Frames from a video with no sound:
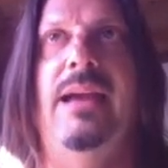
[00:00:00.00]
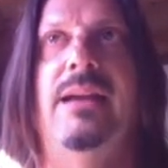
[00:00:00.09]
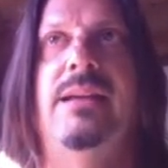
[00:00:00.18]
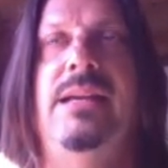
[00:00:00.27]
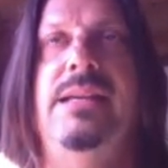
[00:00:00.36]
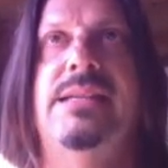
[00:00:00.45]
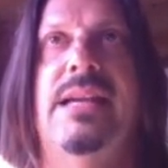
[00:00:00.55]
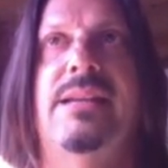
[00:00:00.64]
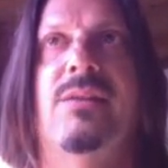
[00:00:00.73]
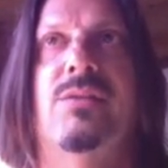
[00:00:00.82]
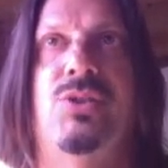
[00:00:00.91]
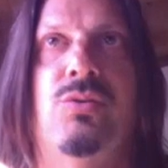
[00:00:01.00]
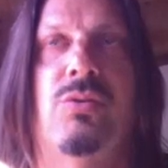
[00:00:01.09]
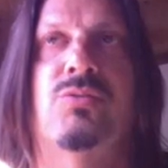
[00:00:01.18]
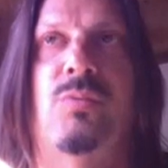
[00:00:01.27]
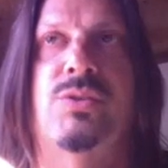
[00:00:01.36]
And he said there were two
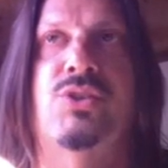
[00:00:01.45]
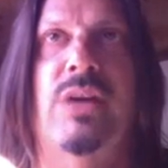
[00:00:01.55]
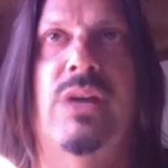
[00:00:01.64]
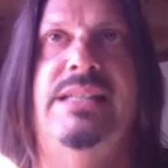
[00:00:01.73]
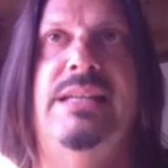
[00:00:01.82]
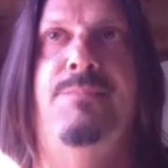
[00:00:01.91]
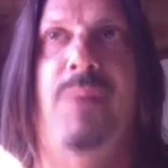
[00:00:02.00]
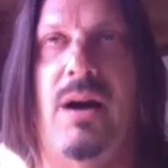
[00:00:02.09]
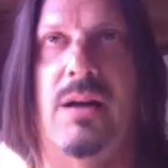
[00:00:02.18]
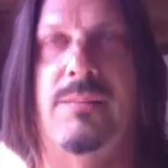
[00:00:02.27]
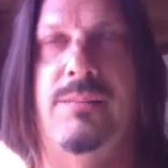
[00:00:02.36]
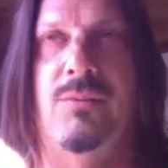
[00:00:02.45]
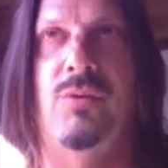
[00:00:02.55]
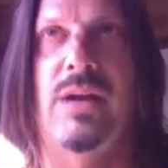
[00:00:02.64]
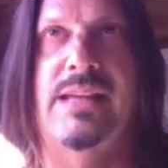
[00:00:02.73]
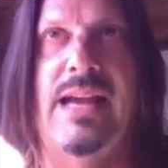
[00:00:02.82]
girls. One was Tracy Bonham,
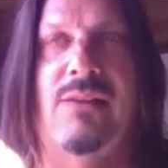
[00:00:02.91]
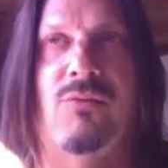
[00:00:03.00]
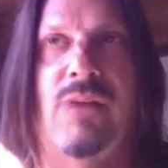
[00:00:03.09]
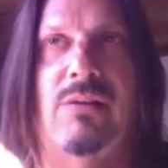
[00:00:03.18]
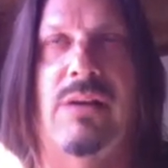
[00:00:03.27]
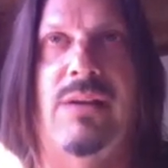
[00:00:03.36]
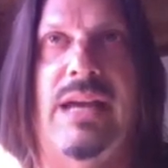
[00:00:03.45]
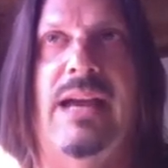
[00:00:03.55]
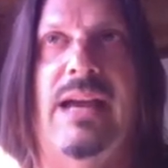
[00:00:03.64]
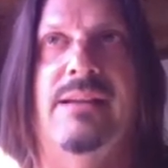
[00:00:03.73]
who hadn't had a record out yet,